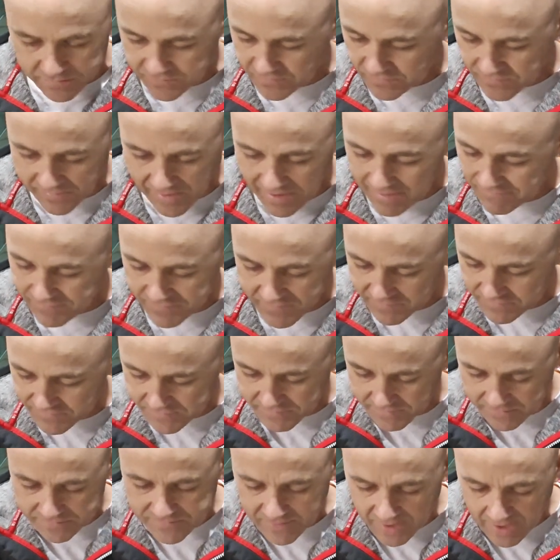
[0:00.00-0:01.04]
just love the
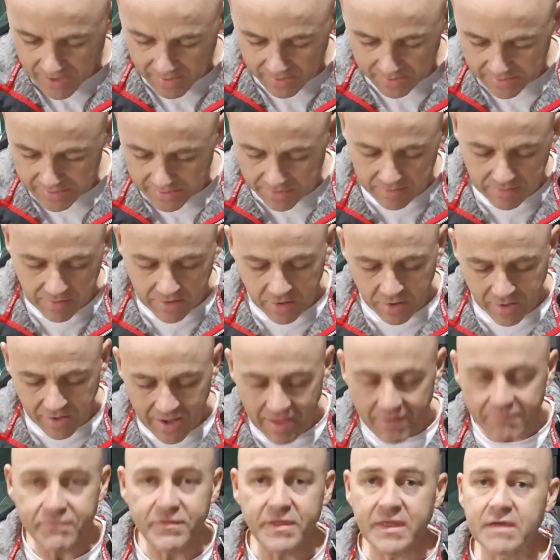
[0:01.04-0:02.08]
detail here. I
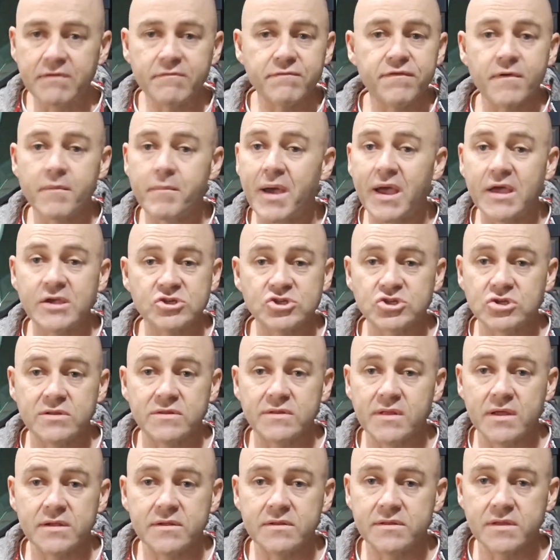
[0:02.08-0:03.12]
love the
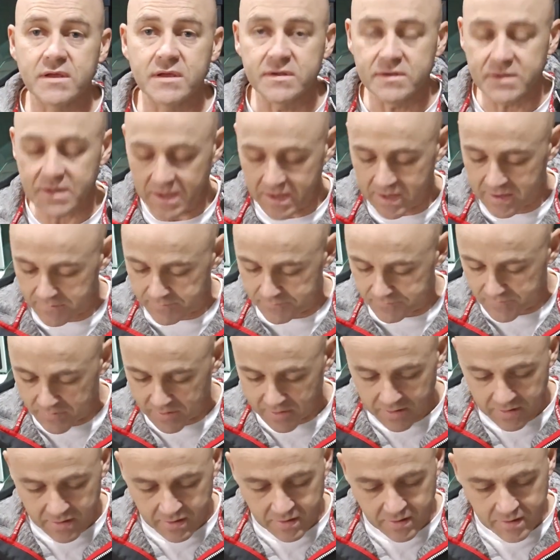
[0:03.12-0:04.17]
information that
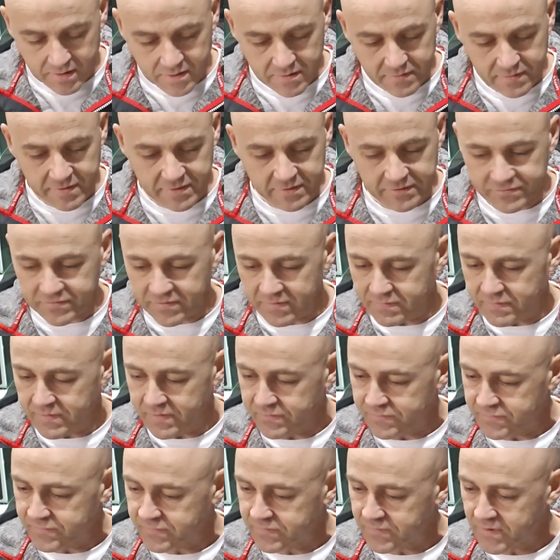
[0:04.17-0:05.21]
is in
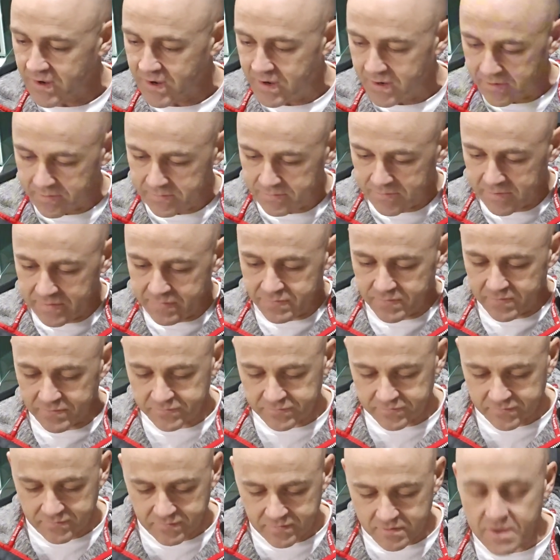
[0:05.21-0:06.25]

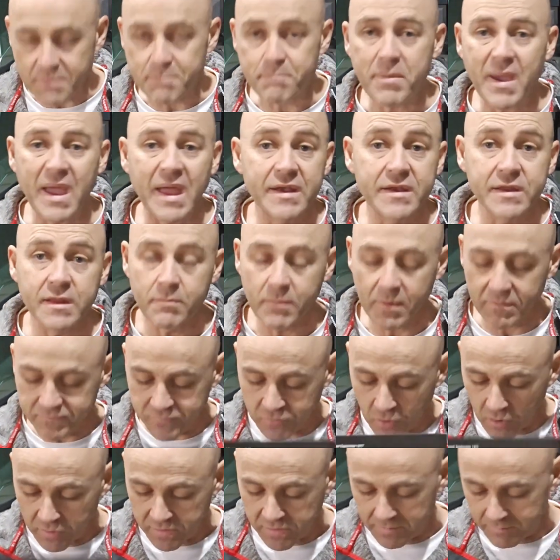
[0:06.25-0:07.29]
this compendium of
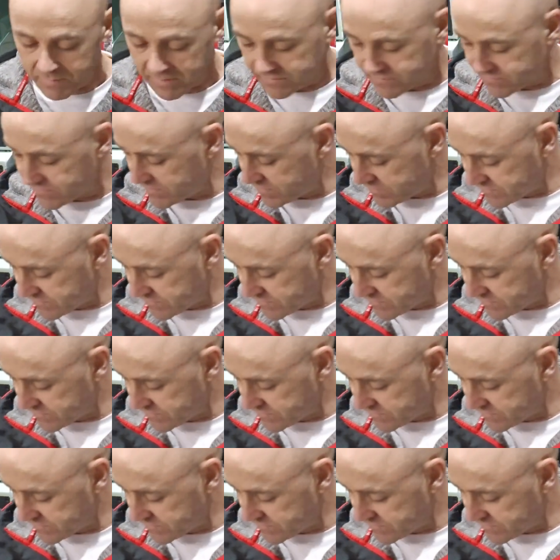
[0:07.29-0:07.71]
documents.